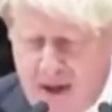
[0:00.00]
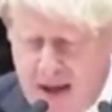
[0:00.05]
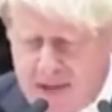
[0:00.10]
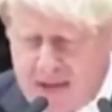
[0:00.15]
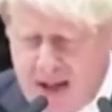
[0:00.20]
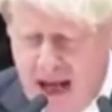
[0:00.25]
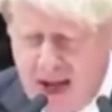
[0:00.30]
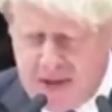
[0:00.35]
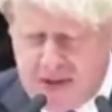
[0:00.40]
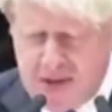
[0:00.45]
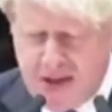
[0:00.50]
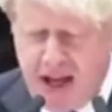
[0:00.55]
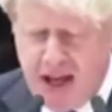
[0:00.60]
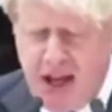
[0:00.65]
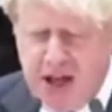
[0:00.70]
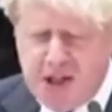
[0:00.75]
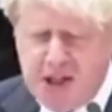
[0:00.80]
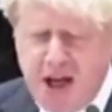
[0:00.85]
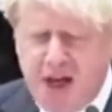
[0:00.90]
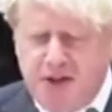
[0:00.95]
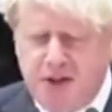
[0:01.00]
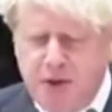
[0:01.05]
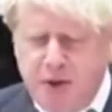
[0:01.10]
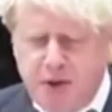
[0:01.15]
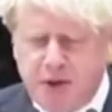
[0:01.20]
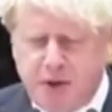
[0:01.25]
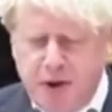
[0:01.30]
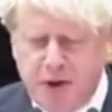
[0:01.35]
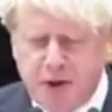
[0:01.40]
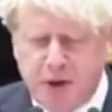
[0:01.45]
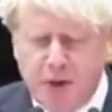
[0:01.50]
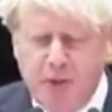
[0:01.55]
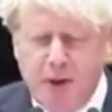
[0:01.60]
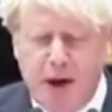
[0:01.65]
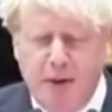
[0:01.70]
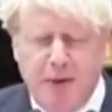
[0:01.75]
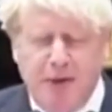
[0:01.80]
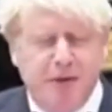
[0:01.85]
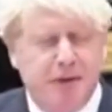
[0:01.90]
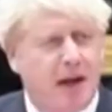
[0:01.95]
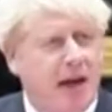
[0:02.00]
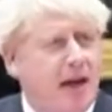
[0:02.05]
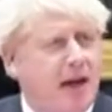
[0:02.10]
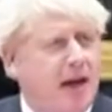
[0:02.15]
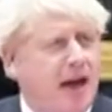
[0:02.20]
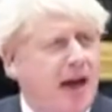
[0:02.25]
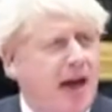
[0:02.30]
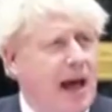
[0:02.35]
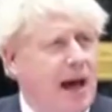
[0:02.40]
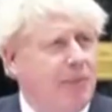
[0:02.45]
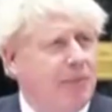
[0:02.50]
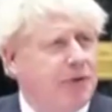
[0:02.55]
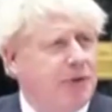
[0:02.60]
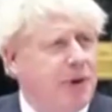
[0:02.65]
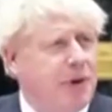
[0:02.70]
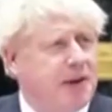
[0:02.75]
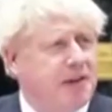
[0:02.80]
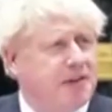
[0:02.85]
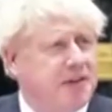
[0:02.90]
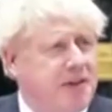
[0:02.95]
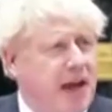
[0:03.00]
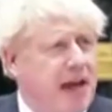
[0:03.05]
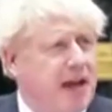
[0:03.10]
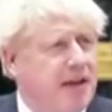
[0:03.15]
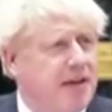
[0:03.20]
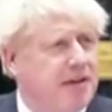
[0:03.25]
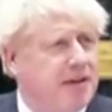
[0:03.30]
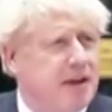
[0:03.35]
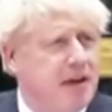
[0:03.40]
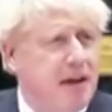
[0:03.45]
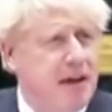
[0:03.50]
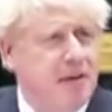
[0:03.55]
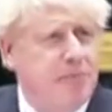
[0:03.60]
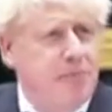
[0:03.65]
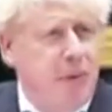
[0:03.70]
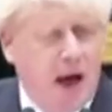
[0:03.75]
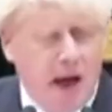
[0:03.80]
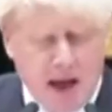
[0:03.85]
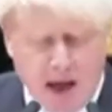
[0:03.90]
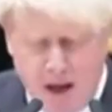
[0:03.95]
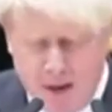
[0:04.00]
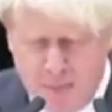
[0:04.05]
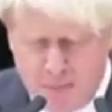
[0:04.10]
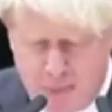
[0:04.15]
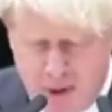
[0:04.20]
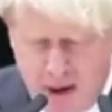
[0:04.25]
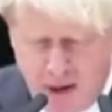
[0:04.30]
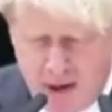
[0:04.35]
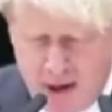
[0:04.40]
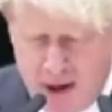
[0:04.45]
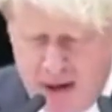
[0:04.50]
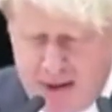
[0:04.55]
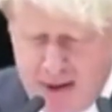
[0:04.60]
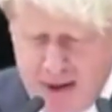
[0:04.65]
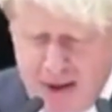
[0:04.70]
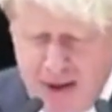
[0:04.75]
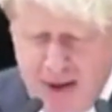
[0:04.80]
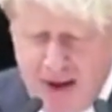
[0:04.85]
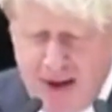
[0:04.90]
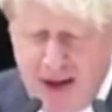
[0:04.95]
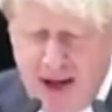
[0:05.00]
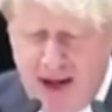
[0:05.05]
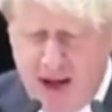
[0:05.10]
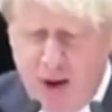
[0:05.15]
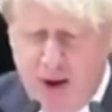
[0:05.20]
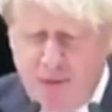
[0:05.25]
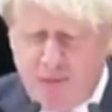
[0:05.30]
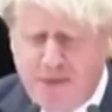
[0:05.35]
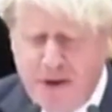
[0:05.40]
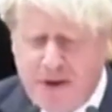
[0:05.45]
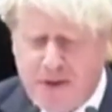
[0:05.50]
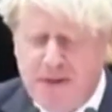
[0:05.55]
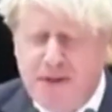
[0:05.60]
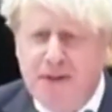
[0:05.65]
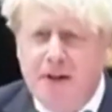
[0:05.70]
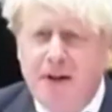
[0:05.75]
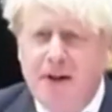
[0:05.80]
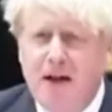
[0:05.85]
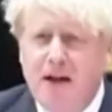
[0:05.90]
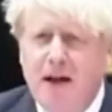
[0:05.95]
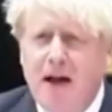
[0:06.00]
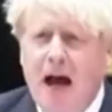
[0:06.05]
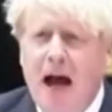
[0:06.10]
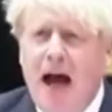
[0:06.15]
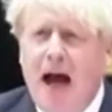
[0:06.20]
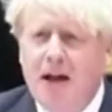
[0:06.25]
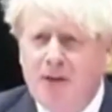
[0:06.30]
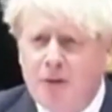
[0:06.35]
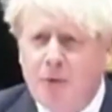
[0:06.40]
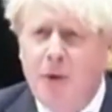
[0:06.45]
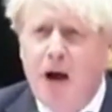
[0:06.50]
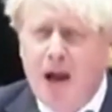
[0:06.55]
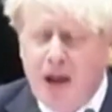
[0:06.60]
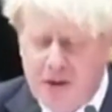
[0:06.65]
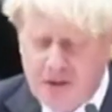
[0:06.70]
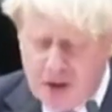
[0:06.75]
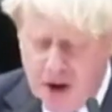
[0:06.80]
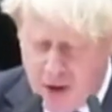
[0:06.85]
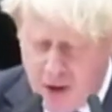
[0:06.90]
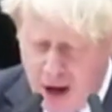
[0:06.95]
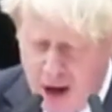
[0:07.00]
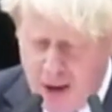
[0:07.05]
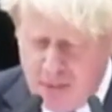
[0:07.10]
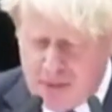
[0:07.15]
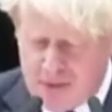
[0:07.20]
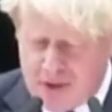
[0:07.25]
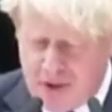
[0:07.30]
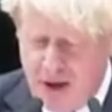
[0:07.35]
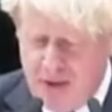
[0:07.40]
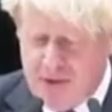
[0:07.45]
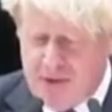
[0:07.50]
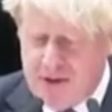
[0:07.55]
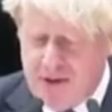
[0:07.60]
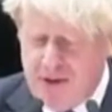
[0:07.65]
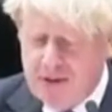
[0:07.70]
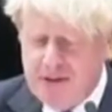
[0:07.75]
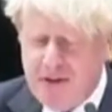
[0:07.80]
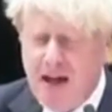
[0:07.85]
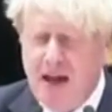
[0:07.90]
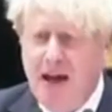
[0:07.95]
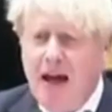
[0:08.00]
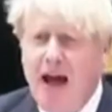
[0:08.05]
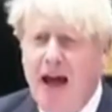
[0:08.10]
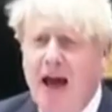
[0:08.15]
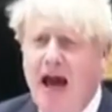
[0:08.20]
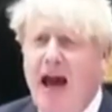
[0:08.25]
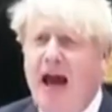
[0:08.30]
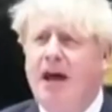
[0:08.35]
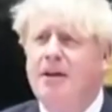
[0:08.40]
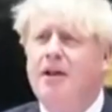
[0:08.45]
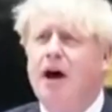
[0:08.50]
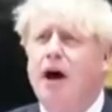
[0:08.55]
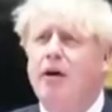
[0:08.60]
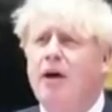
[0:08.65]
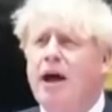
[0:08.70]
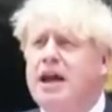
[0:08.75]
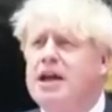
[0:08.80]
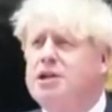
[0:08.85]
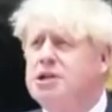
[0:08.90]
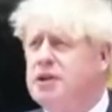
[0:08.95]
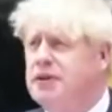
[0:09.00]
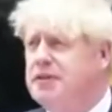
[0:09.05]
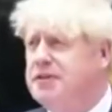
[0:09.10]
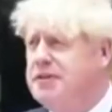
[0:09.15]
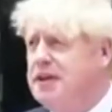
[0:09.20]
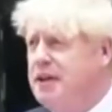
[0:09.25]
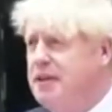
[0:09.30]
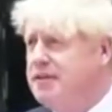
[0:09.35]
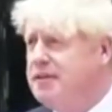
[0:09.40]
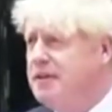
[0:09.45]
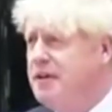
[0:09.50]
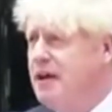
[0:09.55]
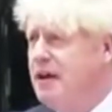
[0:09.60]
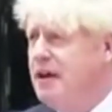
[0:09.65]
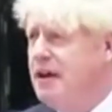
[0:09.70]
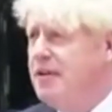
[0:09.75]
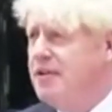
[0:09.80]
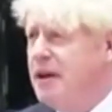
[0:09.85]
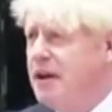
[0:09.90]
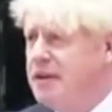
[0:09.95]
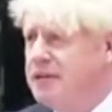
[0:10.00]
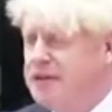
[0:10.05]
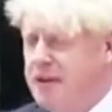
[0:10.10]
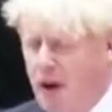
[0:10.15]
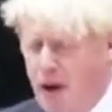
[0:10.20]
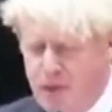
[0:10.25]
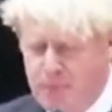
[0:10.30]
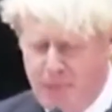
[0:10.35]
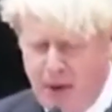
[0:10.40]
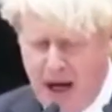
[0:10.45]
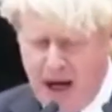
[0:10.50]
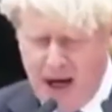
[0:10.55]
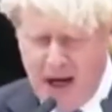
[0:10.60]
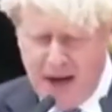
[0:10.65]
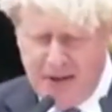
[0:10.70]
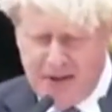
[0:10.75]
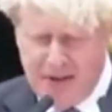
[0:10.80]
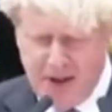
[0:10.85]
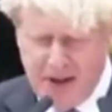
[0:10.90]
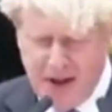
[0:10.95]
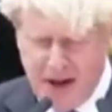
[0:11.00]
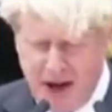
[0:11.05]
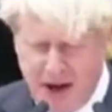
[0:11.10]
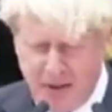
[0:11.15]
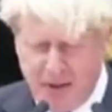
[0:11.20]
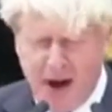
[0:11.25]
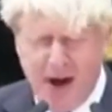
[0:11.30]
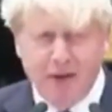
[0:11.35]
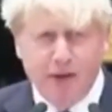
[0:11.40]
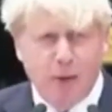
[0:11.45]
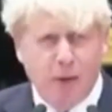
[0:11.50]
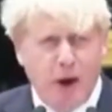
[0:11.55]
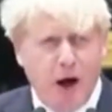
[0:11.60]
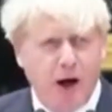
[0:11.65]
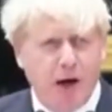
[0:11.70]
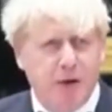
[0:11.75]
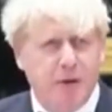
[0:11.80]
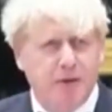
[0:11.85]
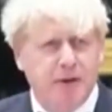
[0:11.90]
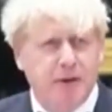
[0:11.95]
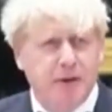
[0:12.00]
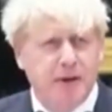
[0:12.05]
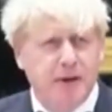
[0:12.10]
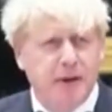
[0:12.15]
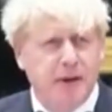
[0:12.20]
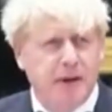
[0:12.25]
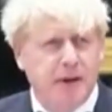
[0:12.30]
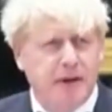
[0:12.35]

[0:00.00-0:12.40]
fantastic NHS, who at critical moment helped to extend my own period in office, as well as our armed services and our agencies that are so admired around the world,